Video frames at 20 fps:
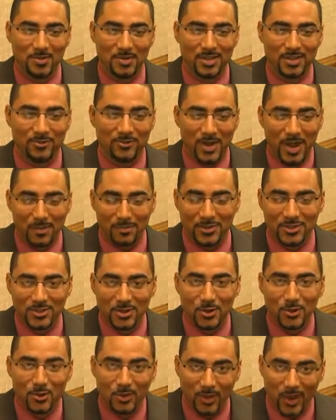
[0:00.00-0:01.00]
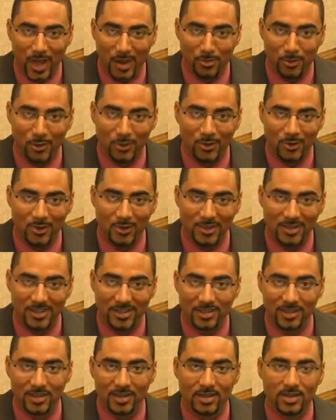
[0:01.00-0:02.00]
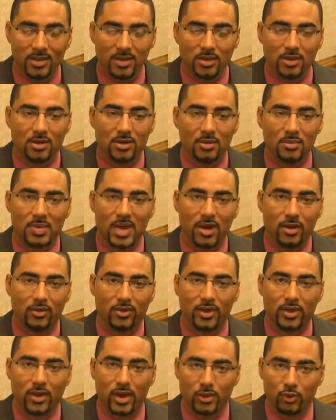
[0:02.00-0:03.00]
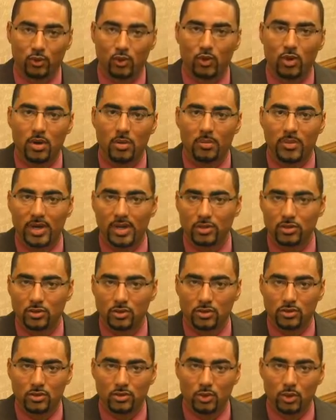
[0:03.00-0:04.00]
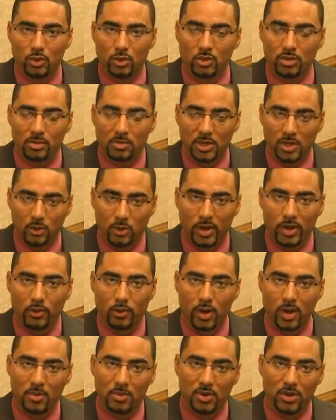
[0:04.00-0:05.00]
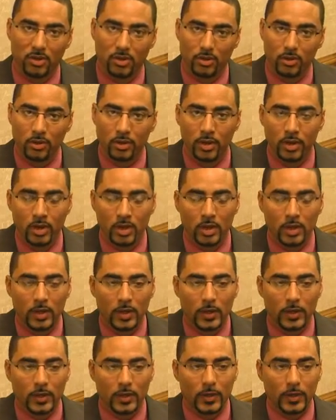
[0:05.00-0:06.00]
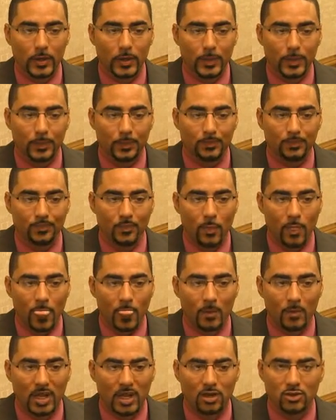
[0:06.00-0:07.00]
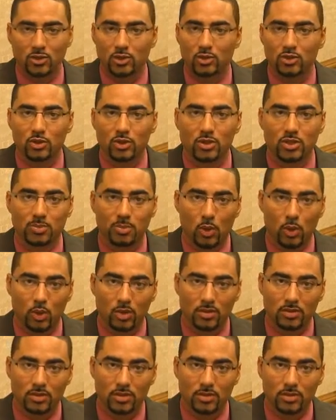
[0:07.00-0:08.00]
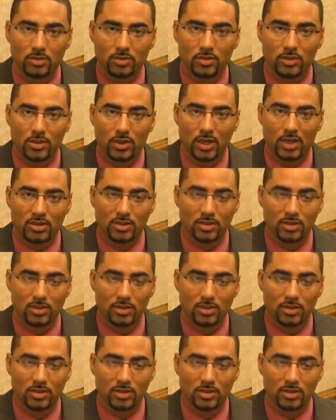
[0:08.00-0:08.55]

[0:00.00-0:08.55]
in the Family Circle neighborhood out there. I grew up next door to my great-grandmother. I also enjoy sports, so I